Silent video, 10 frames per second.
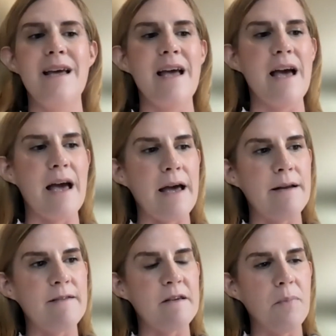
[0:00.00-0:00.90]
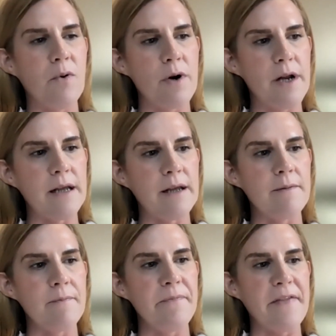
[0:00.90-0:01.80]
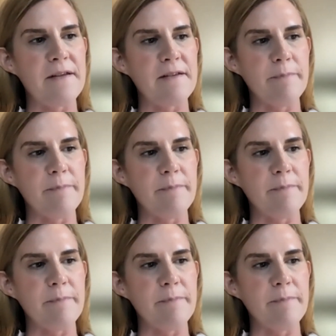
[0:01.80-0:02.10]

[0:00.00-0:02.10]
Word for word: And supporting that this